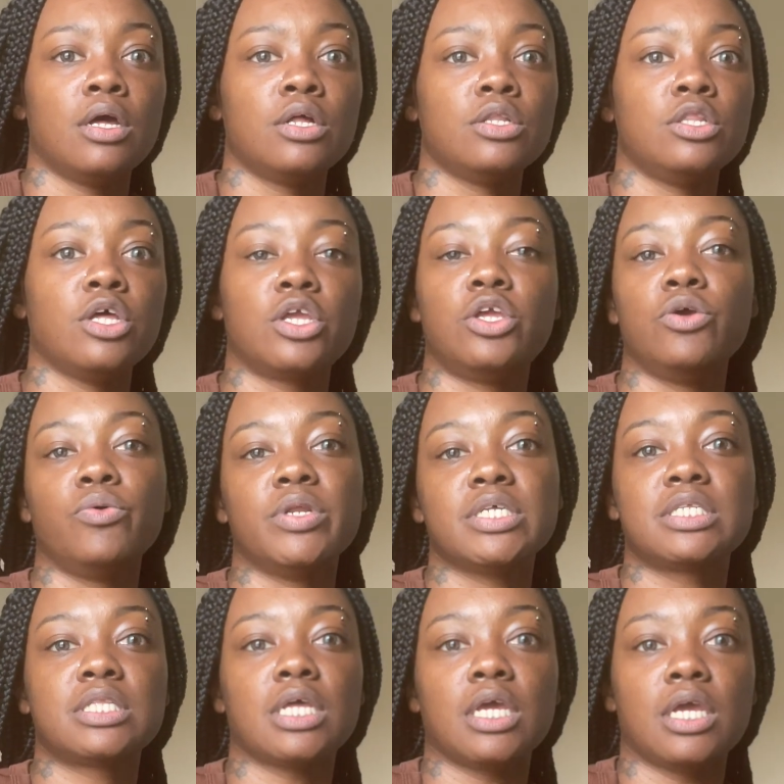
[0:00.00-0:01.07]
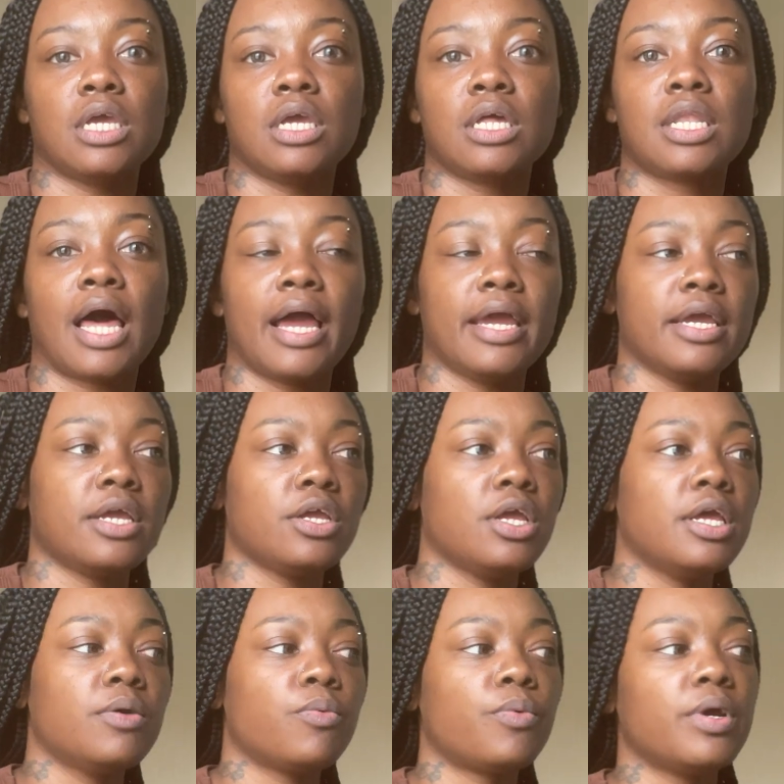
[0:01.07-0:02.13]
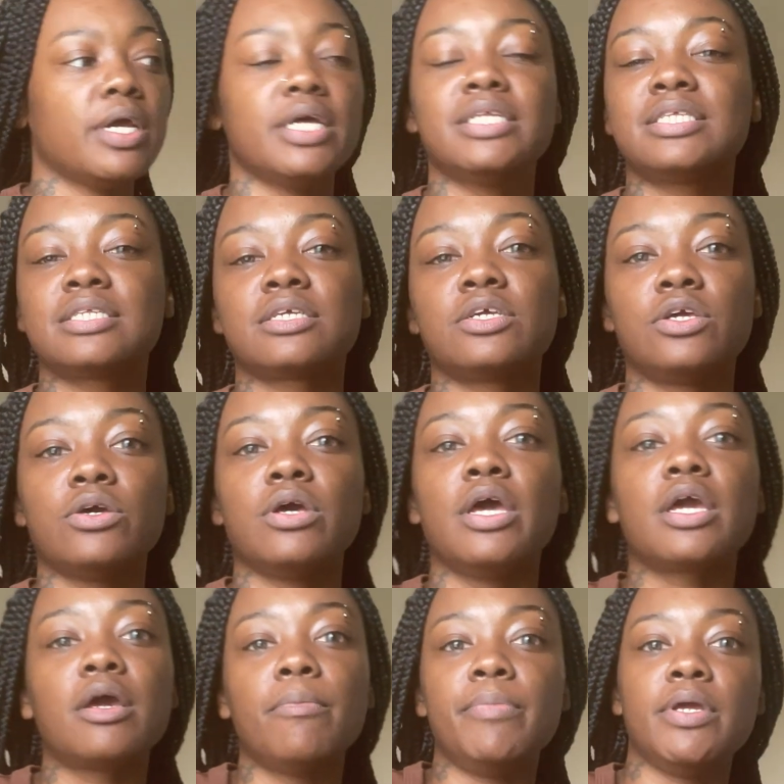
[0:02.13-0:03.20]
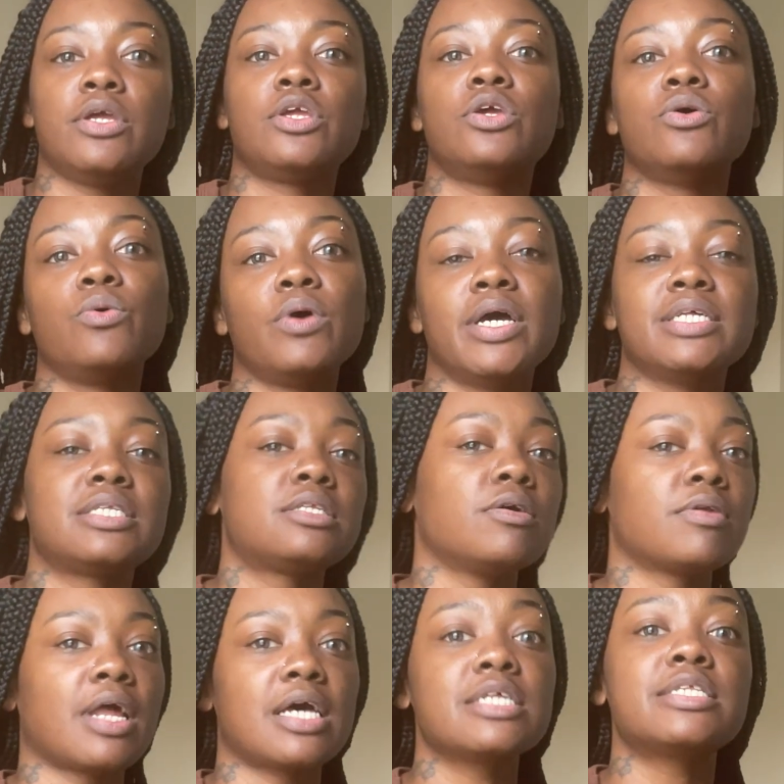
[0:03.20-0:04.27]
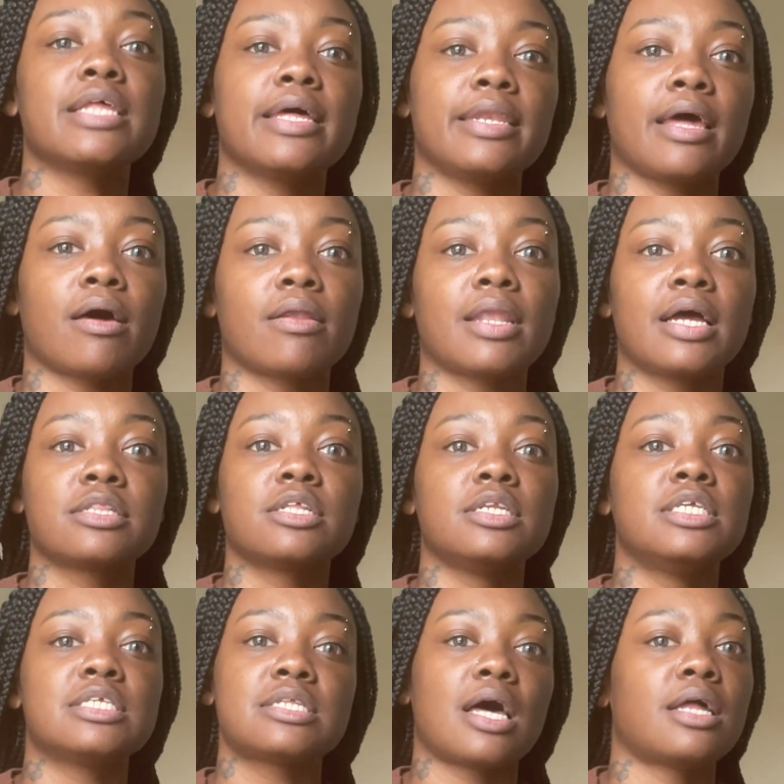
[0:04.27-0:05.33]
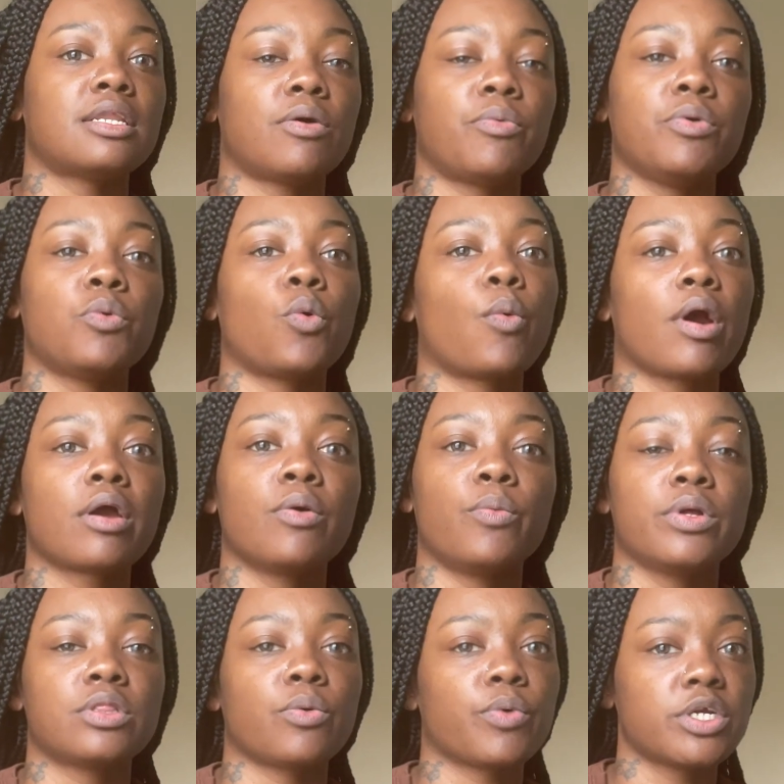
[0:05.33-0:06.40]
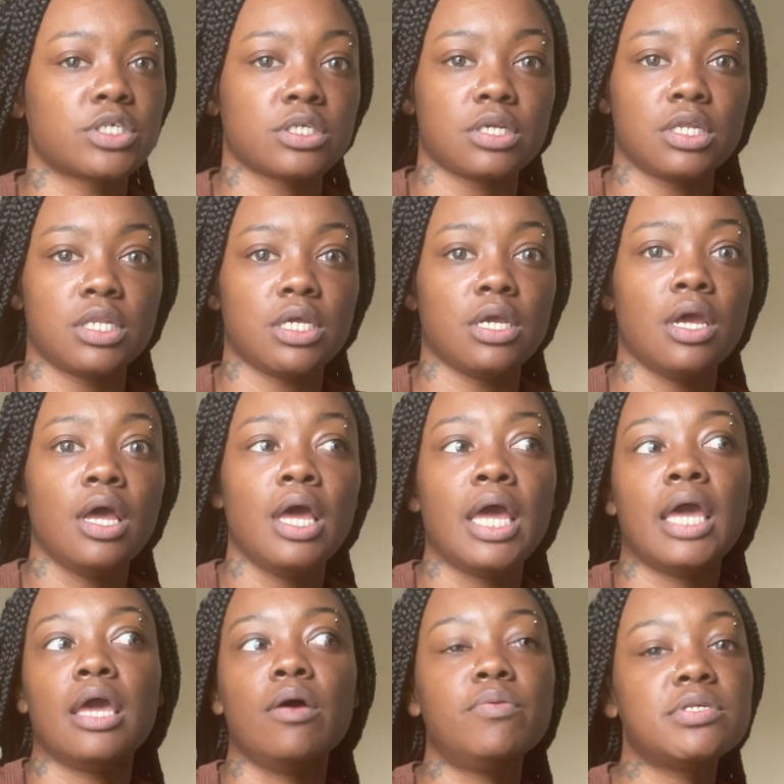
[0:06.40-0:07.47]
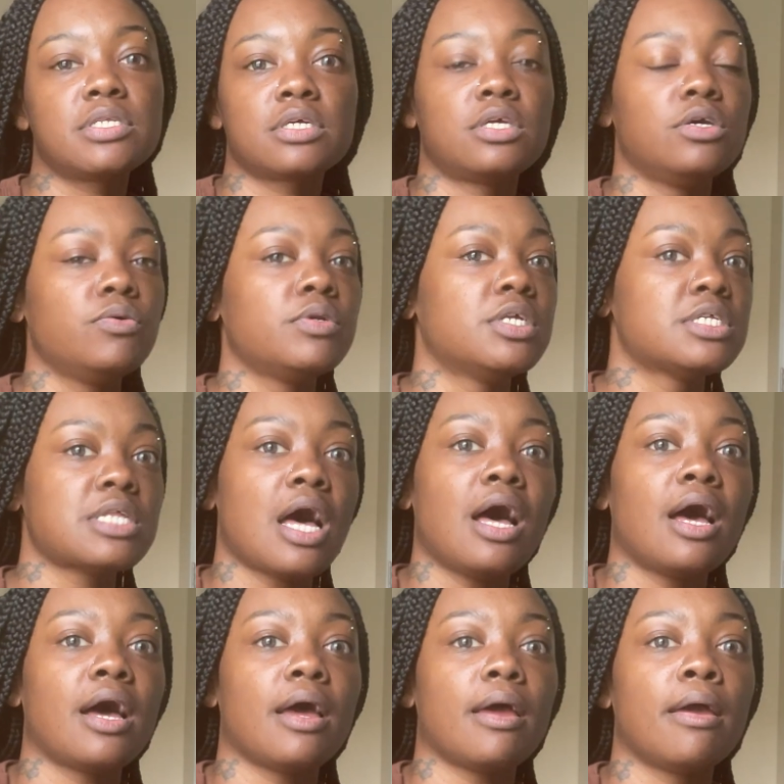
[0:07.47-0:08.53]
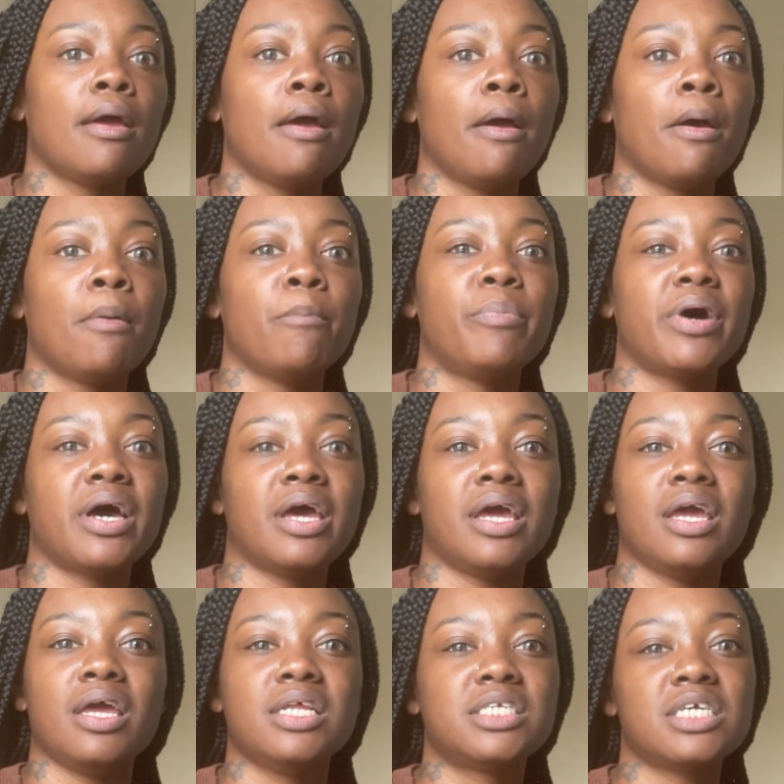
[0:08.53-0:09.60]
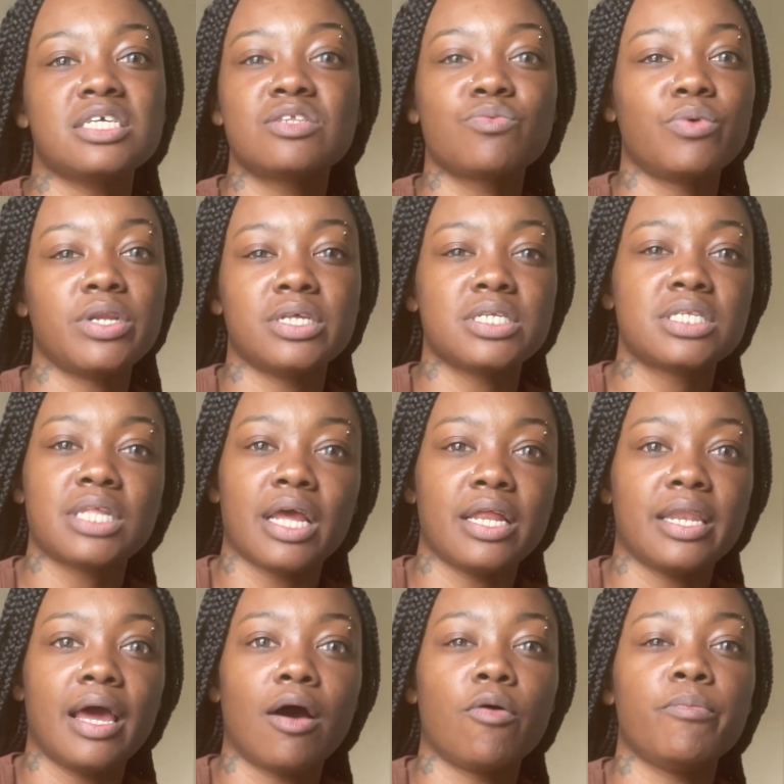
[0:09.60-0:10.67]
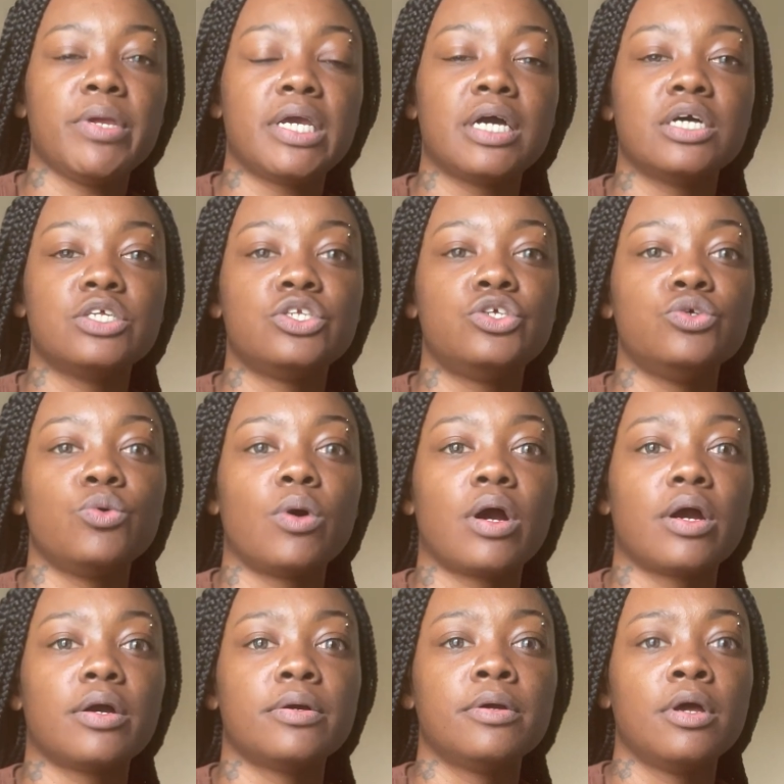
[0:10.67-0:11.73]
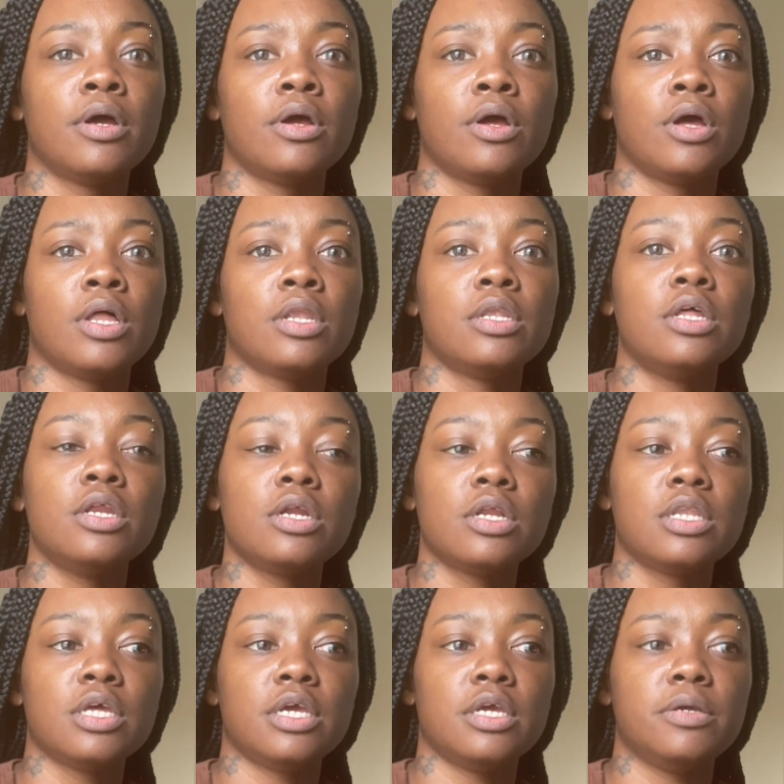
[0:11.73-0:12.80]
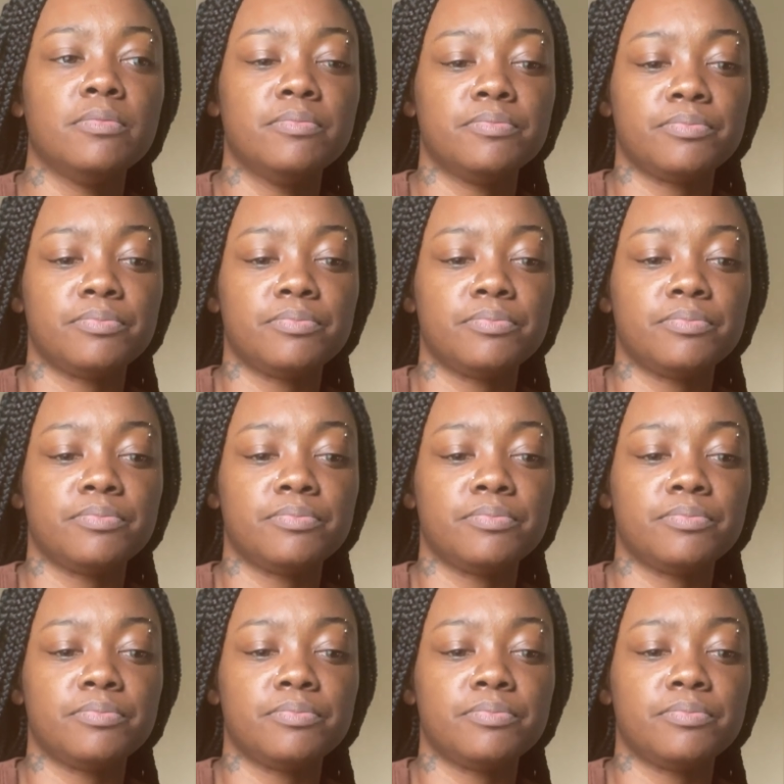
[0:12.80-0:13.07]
the cutest thing. Like it's cute. It could be cute and still not stand out. Like the design that we were working with originally, it was a cute design, but it just wouldn't stand out because you are literally